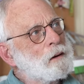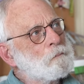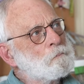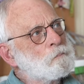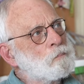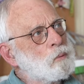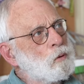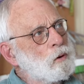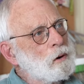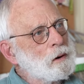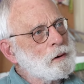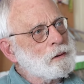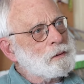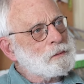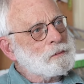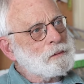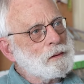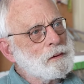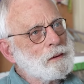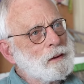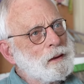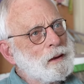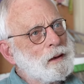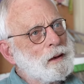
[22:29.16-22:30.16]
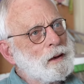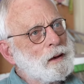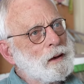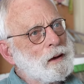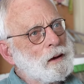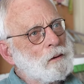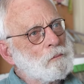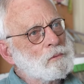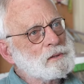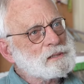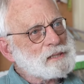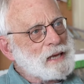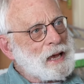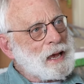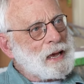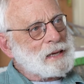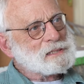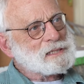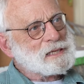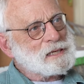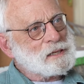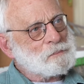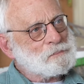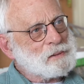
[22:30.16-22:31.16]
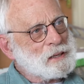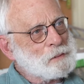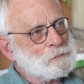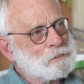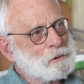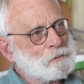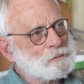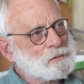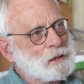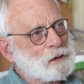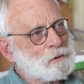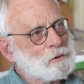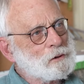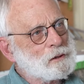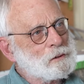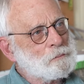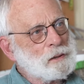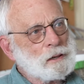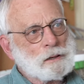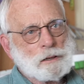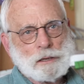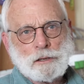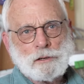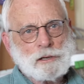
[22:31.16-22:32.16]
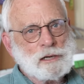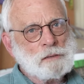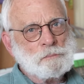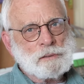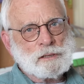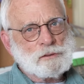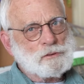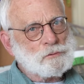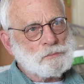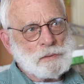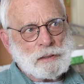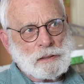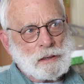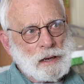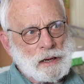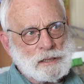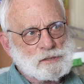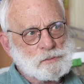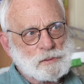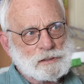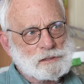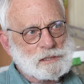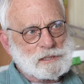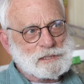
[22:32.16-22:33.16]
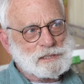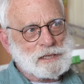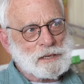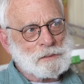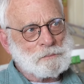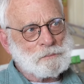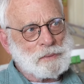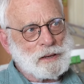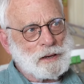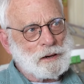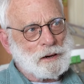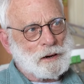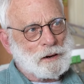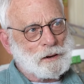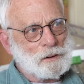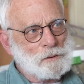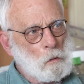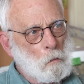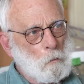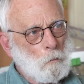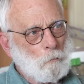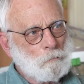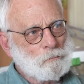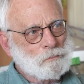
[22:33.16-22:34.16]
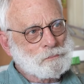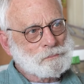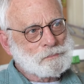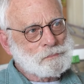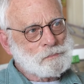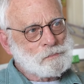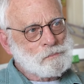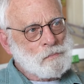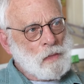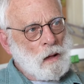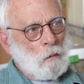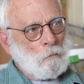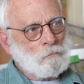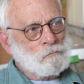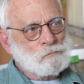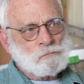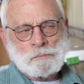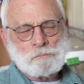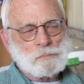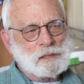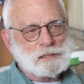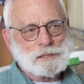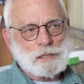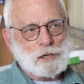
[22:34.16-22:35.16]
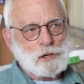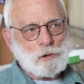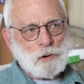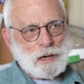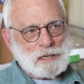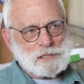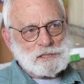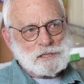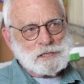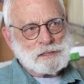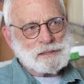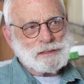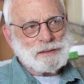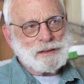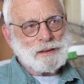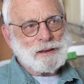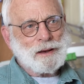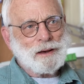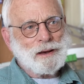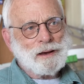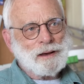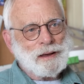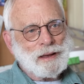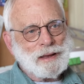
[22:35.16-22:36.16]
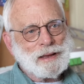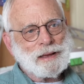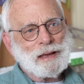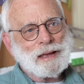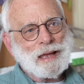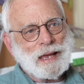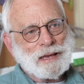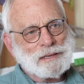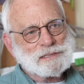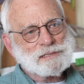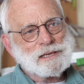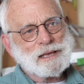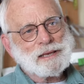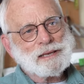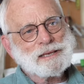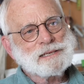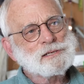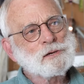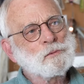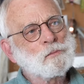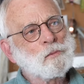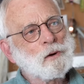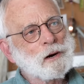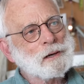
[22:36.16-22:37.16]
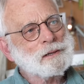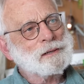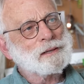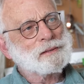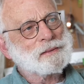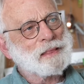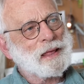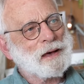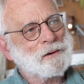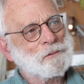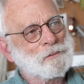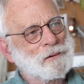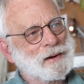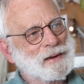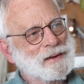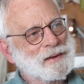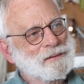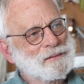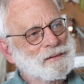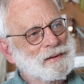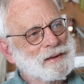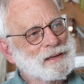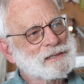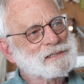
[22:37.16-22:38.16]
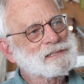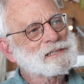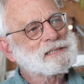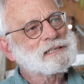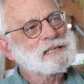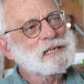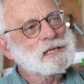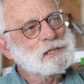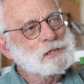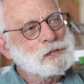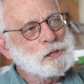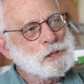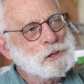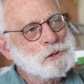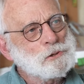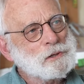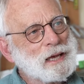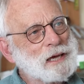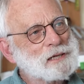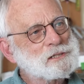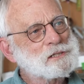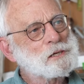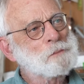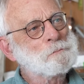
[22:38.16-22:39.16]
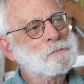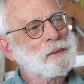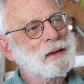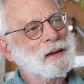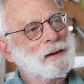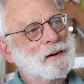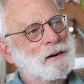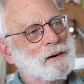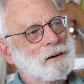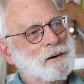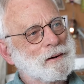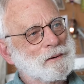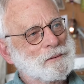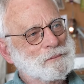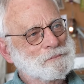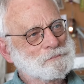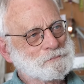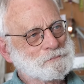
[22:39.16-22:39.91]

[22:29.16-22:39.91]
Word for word: Born uh, Born was asking people if they caught a bear. It could have been three guys with the same bear. But the question as, isn't worded that way. It's, did you catch a bear?